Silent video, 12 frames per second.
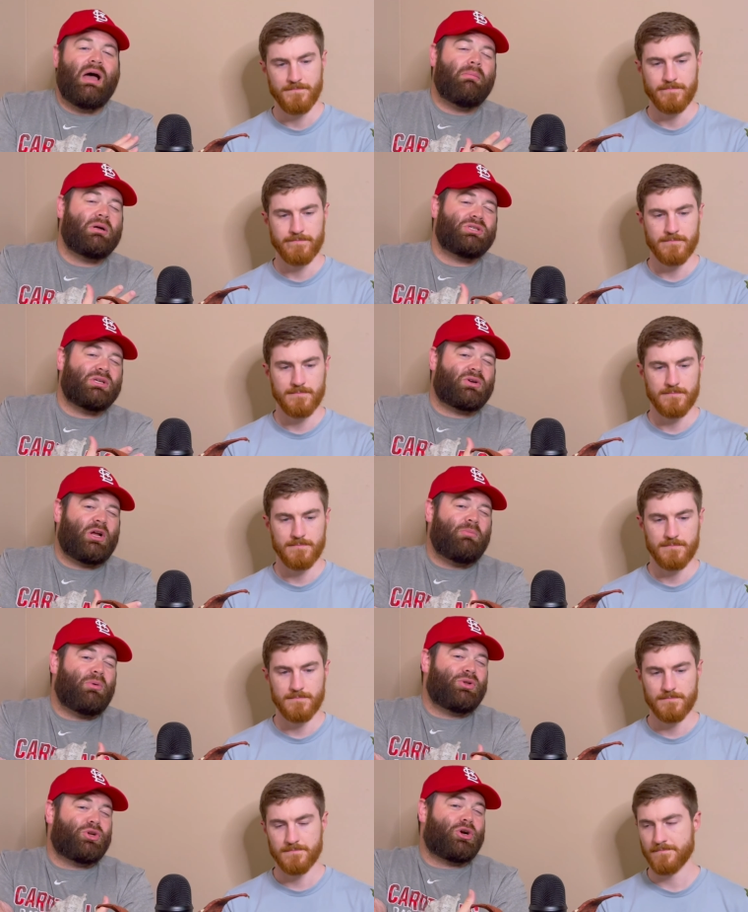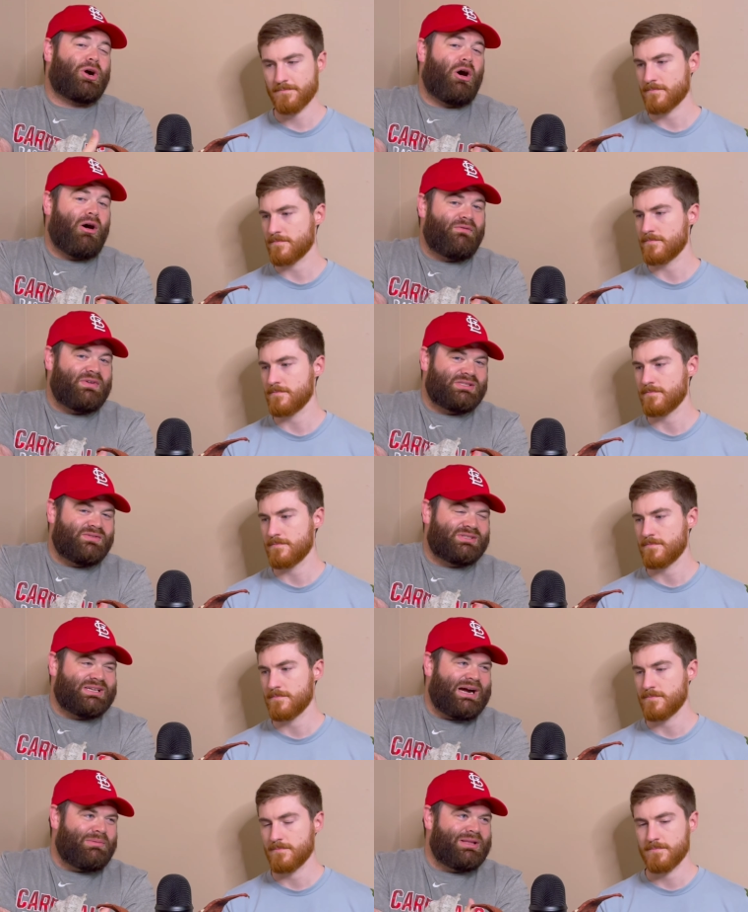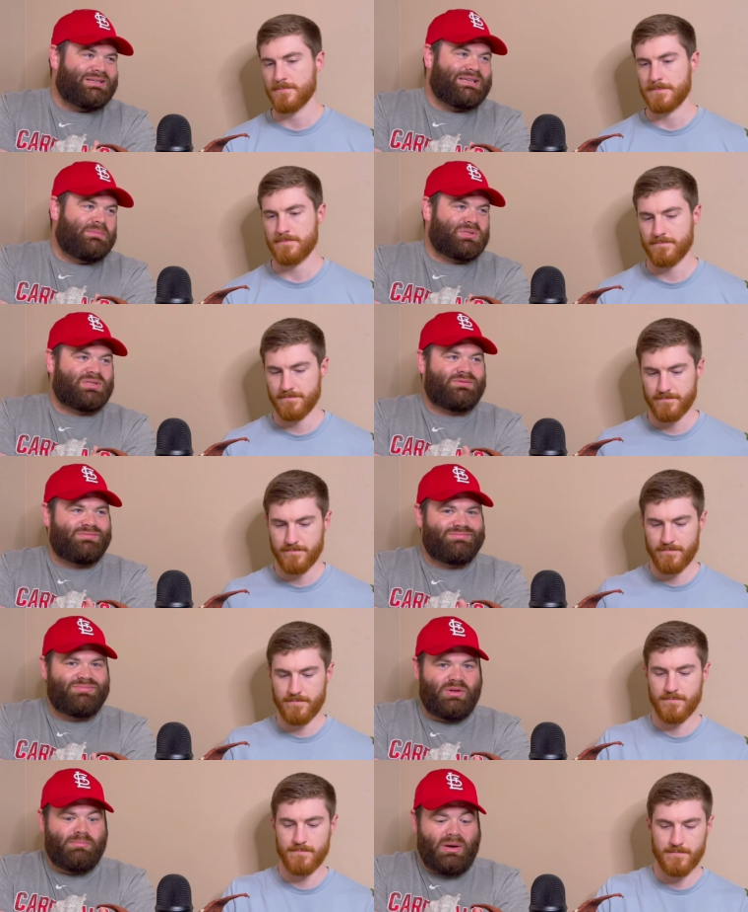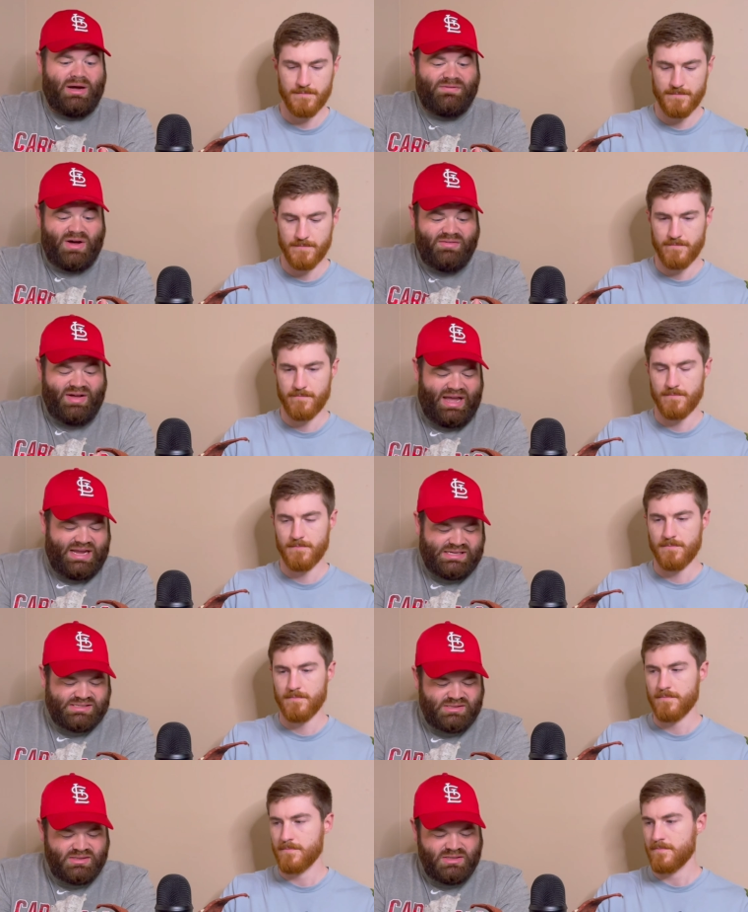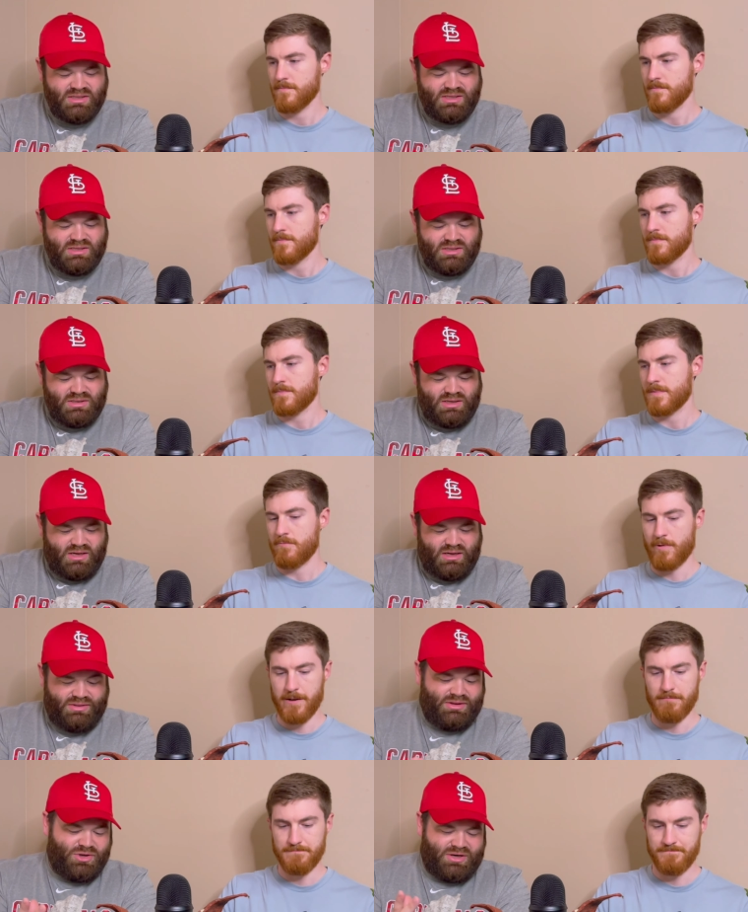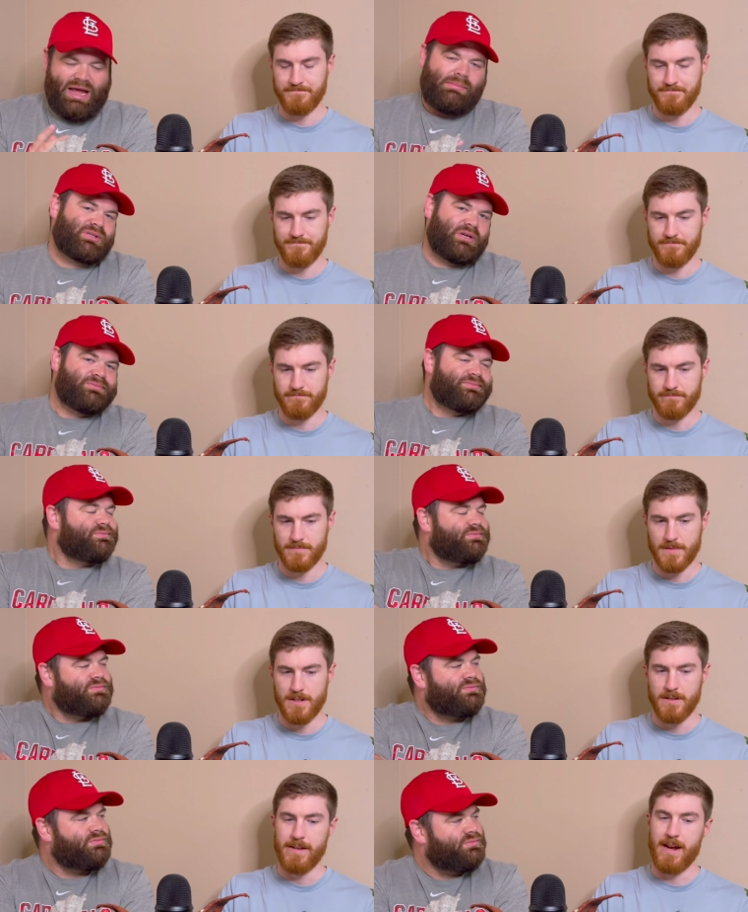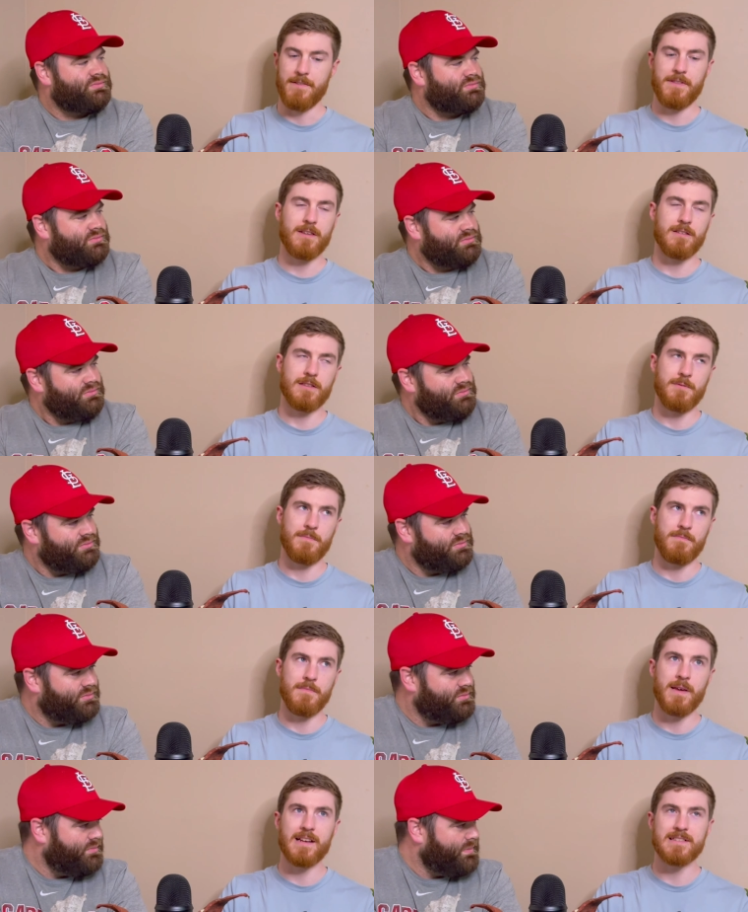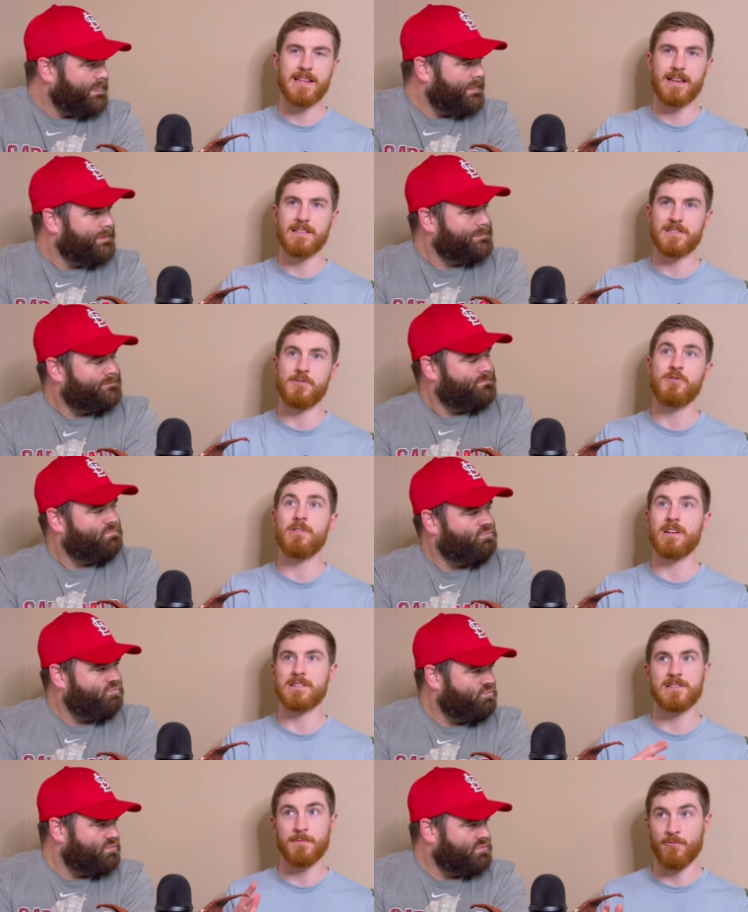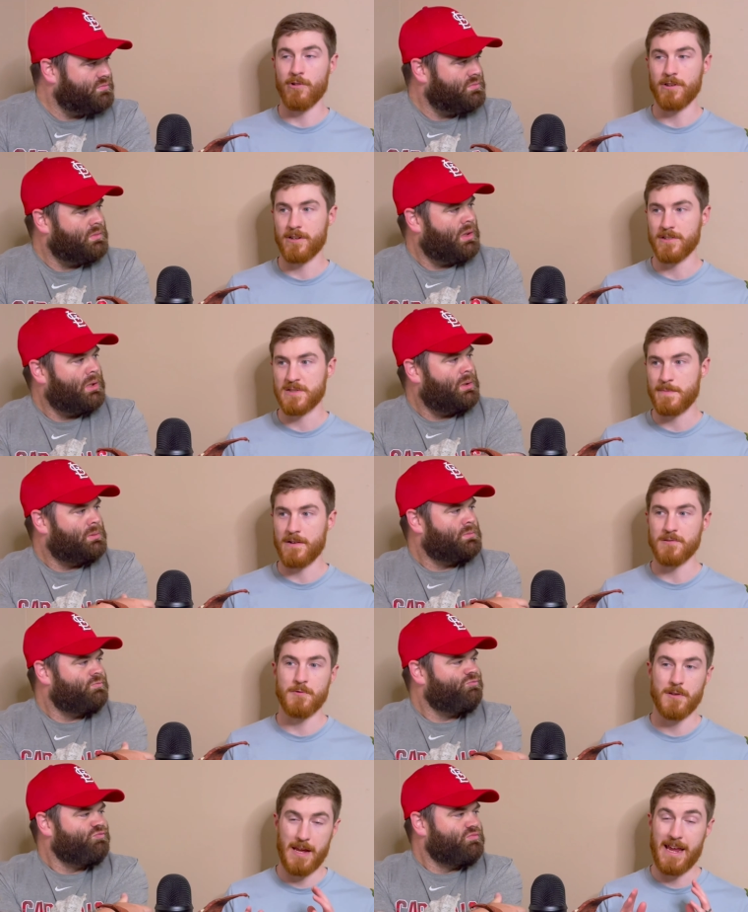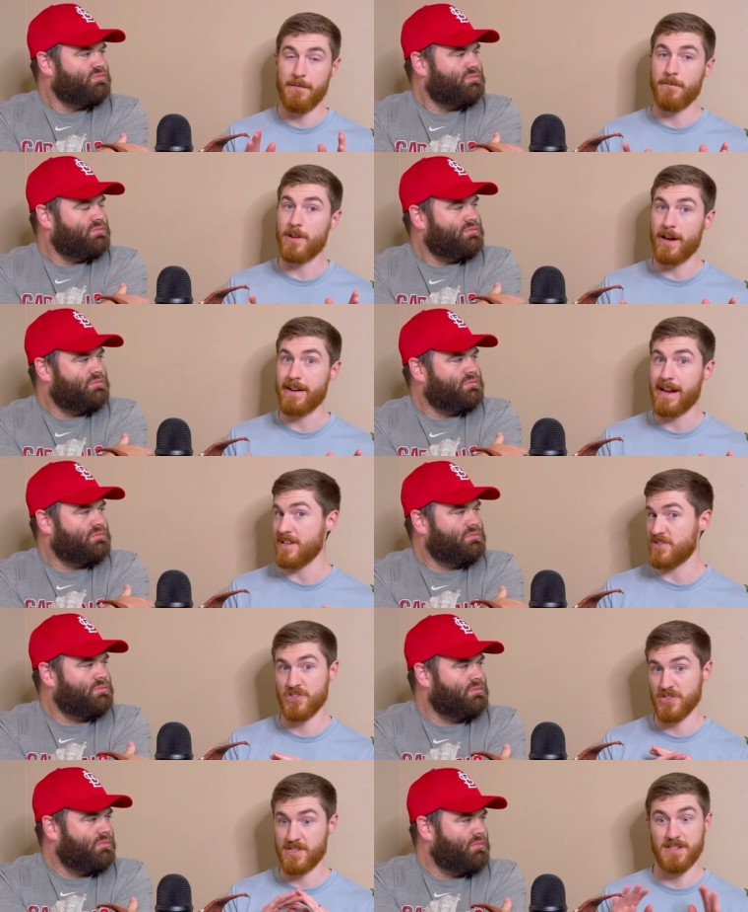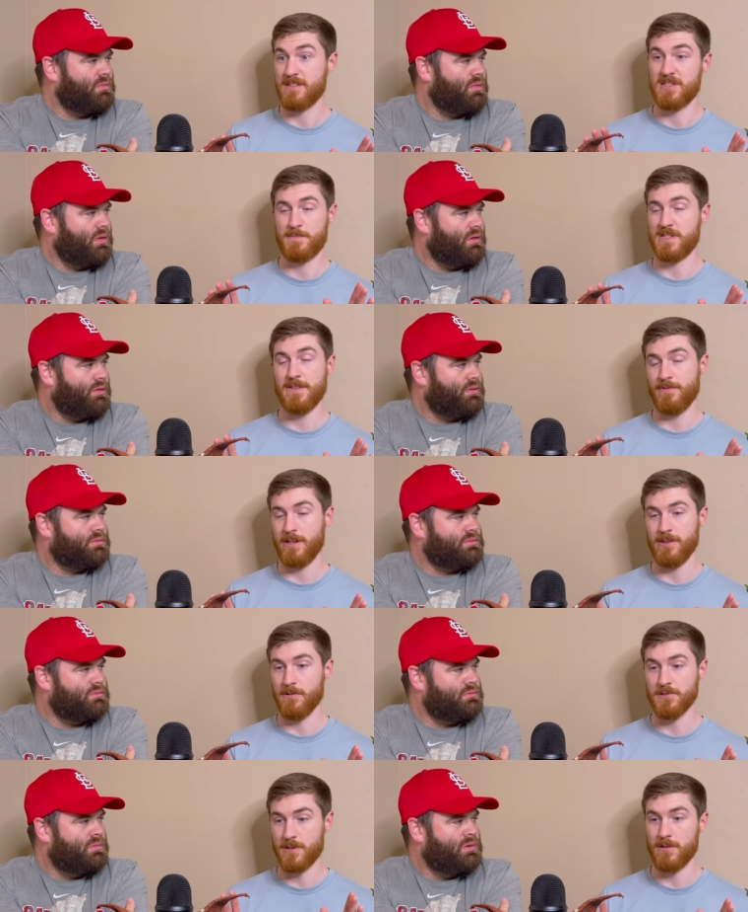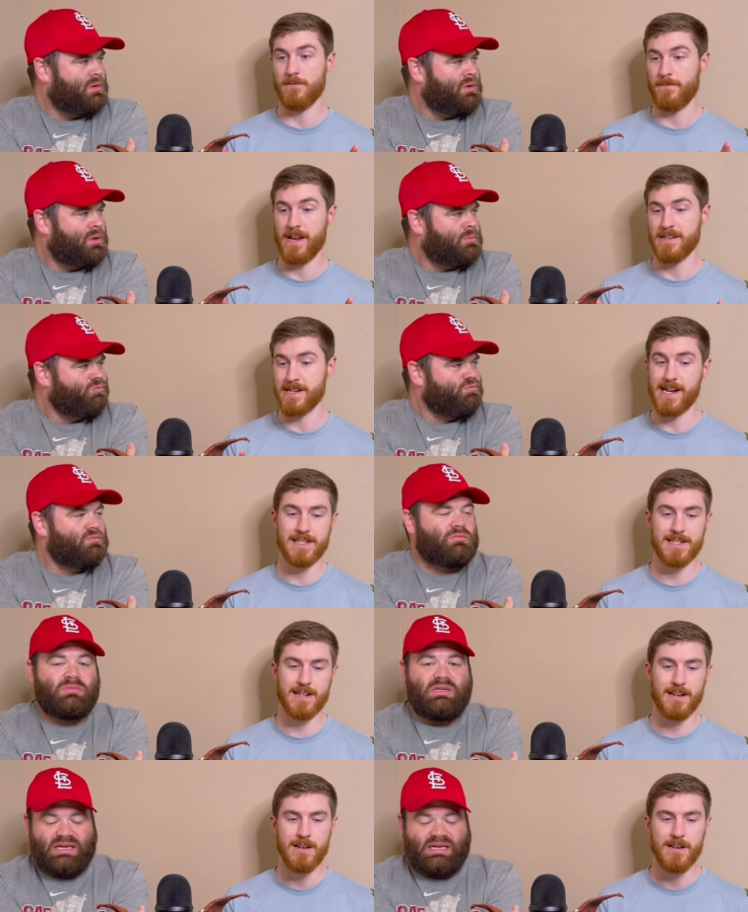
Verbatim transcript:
Speaker 1: not much other help on your offensive side with the exception of the buff of haste. And then your capstone.
Speaker 2: Yeah, I think the biggest thing is you do get some really good spells with in-fly and haste. Just specifically, those are fantastic.